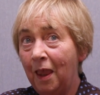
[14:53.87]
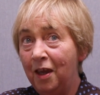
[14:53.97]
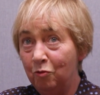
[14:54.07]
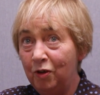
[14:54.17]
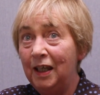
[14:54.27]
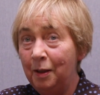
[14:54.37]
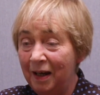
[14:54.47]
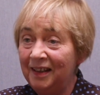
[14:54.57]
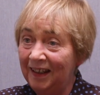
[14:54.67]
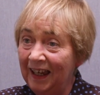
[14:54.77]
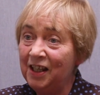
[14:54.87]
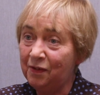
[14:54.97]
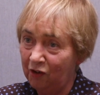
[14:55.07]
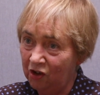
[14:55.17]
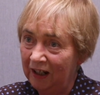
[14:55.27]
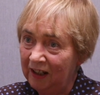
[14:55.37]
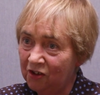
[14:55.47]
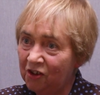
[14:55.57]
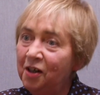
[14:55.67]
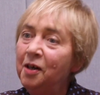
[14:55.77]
it really made the case for change,